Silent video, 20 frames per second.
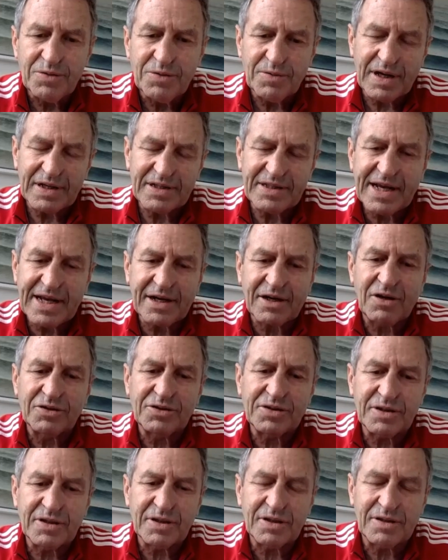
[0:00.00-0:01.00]
attack
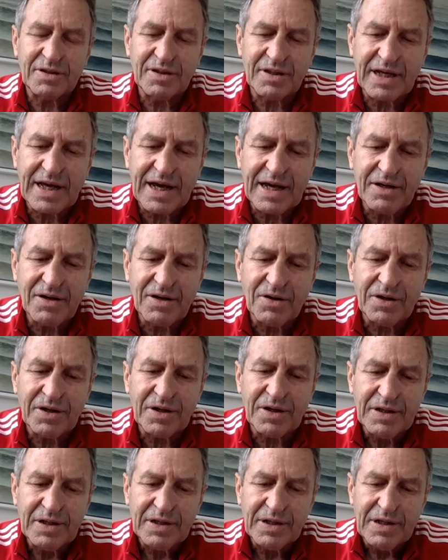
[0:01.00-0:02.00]
closer to the gain line.
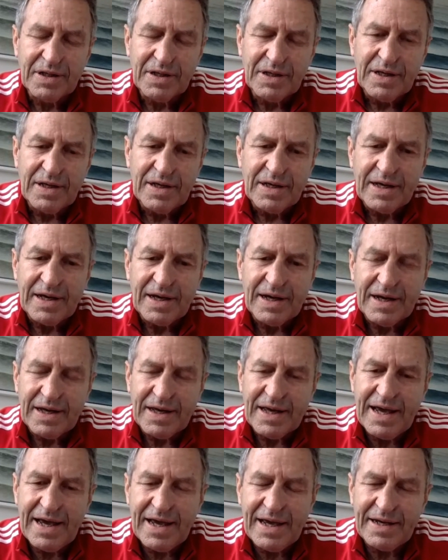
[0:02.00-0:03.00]

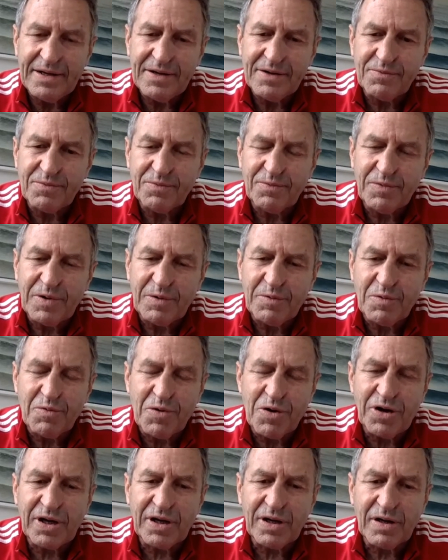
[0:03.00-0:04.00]
And we were
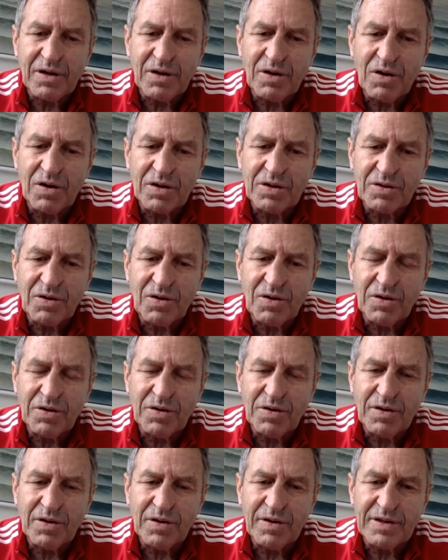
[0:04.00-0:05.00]
working a lot
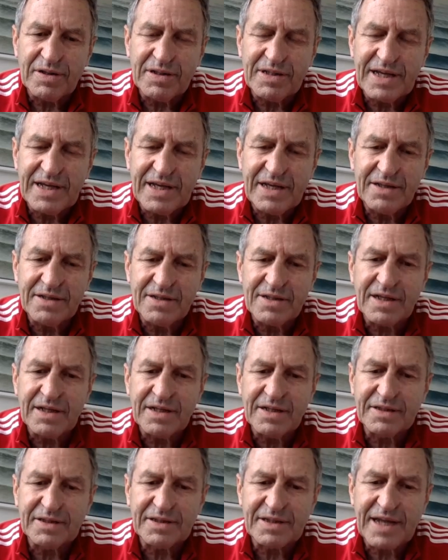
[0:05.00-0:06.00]
on the tens
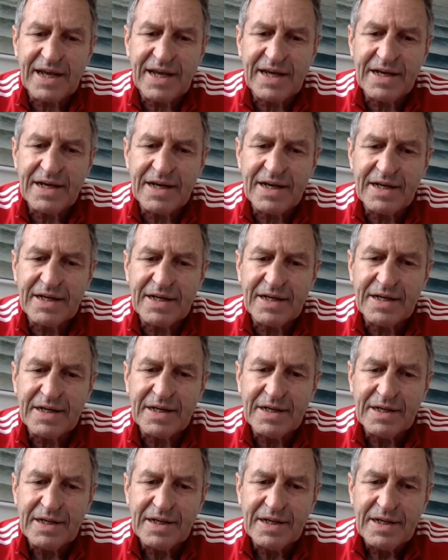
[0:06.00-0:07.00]
understanding
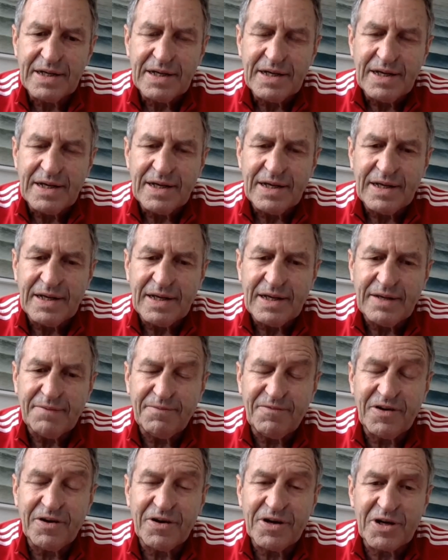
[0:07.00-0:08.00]

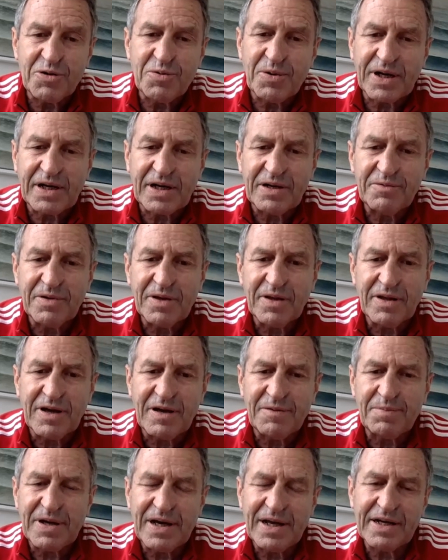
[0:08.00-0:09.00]
very quickly whether they
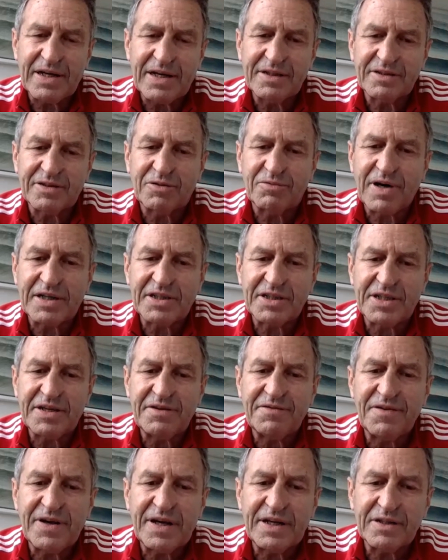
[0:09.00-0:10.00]
were playing against a rush
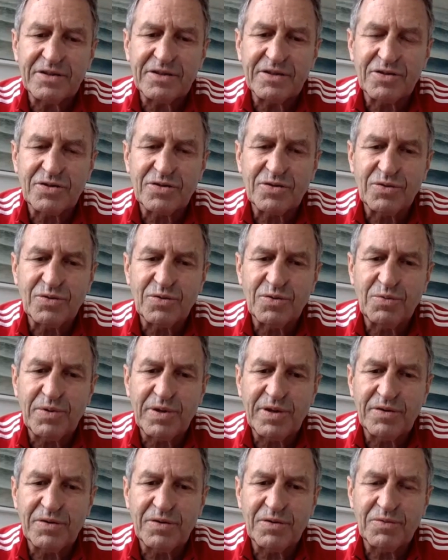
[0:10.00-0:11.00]
defence or
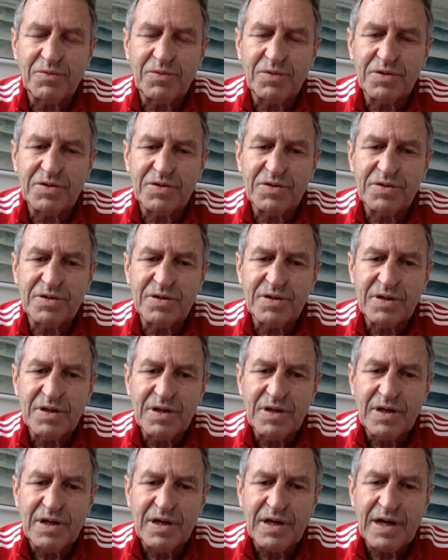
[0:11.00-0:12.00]
whether it was...
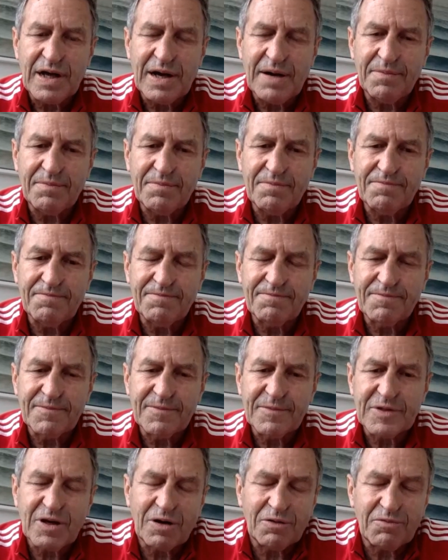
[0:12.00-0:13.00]

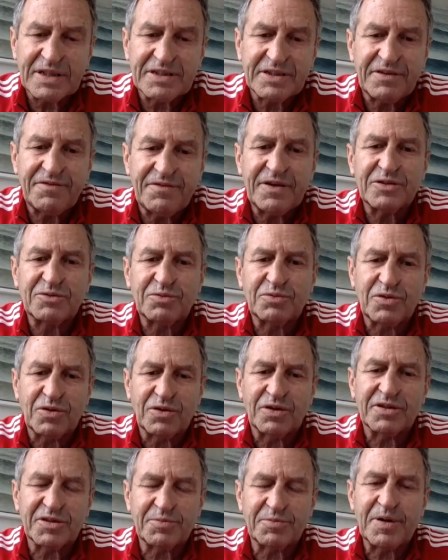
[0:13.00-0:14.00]
so rush defence was
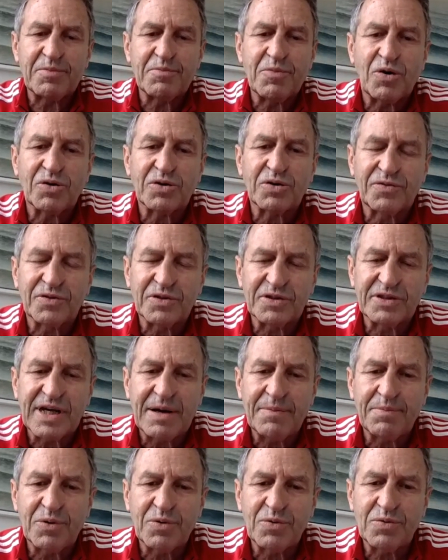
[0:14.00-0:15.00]
like the Springboks, for
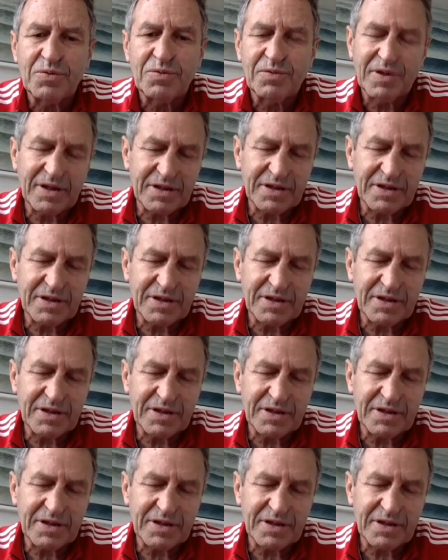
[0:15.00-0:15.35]
example, where they